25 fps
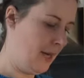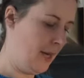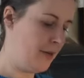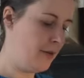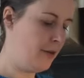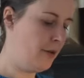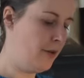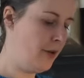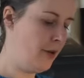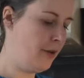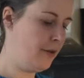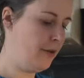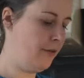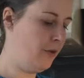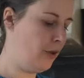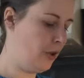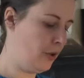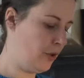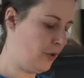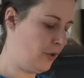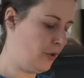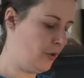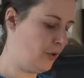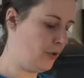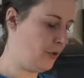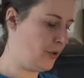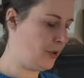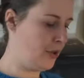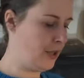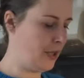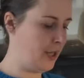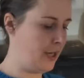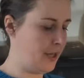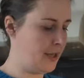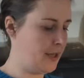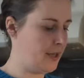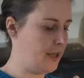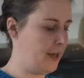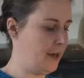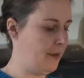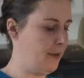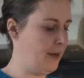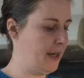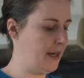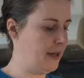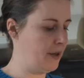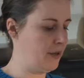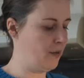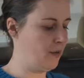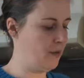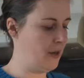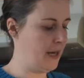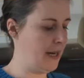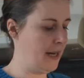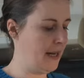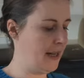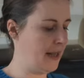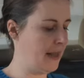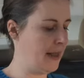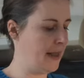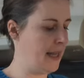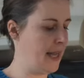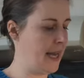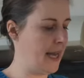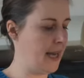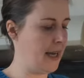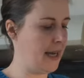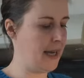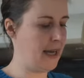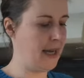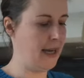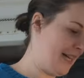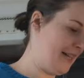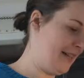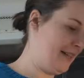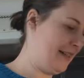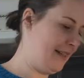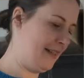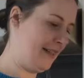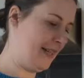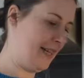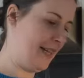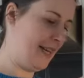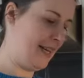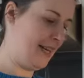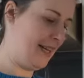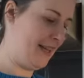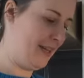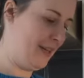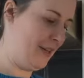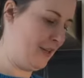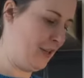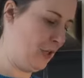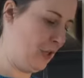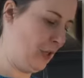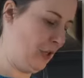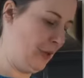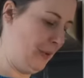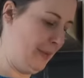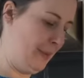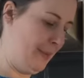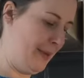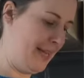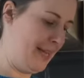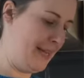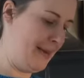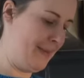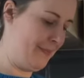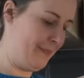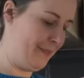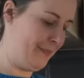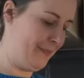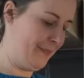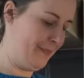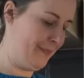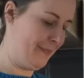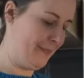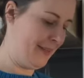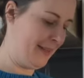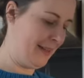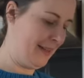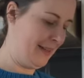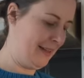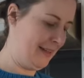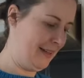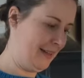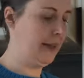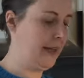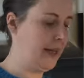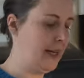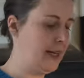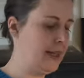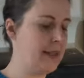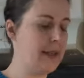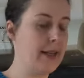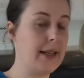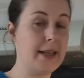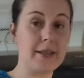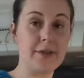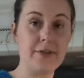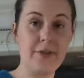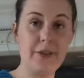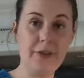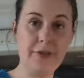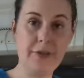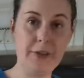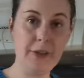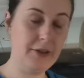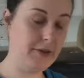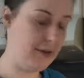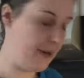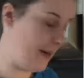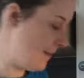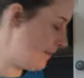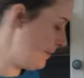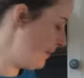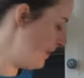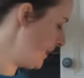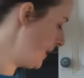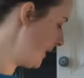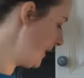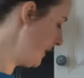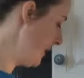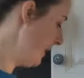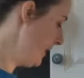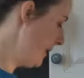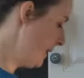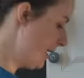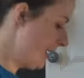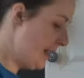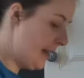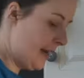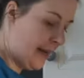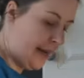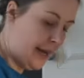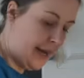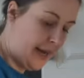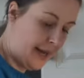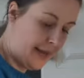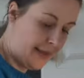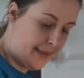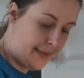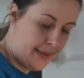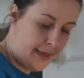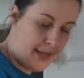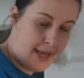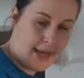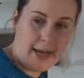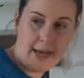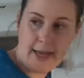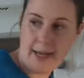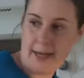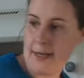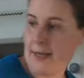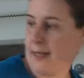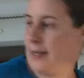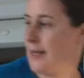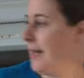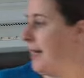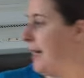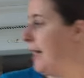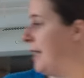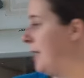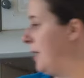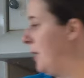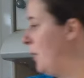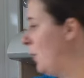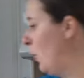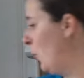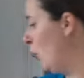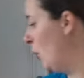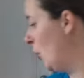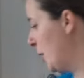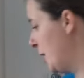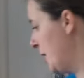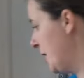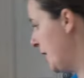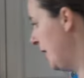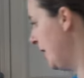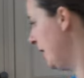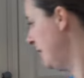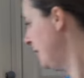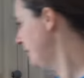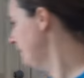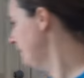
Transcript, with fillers: And you know you've got a good starter when it's really thick and uh, gloopy. Okay, so that's 50 grams. And then I need water.